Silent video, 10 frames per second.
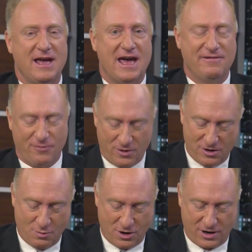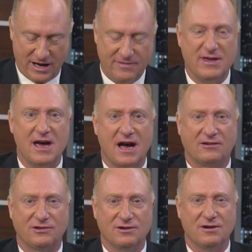and for her work in the
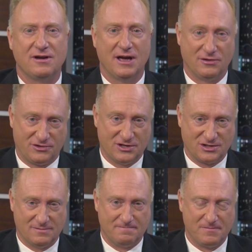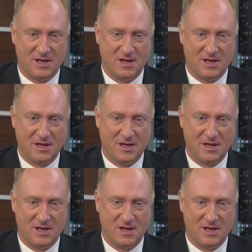Ochsner Health System.